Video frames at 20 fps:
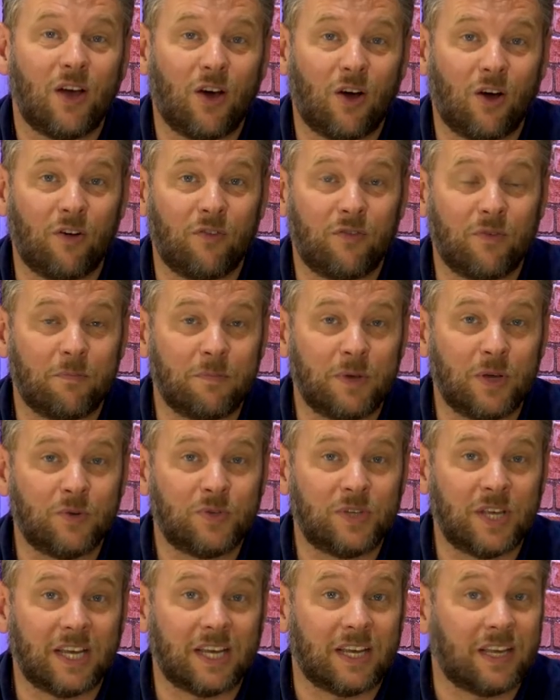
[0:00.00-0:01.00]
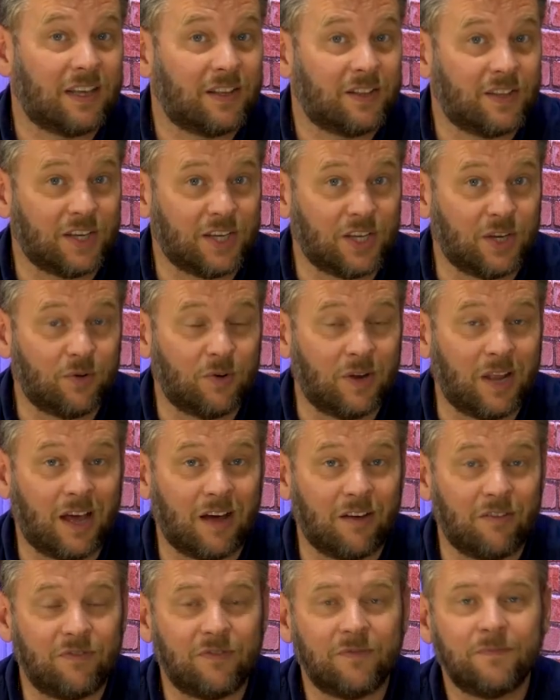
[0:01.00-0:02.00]
of music that you
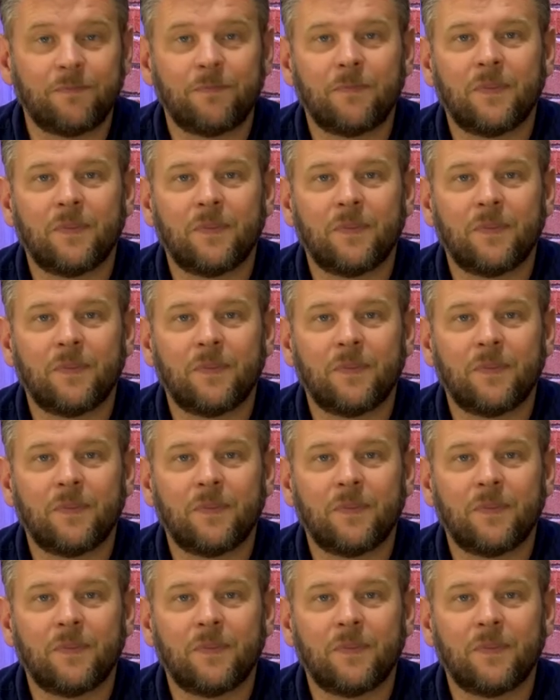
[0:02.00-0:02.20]
love,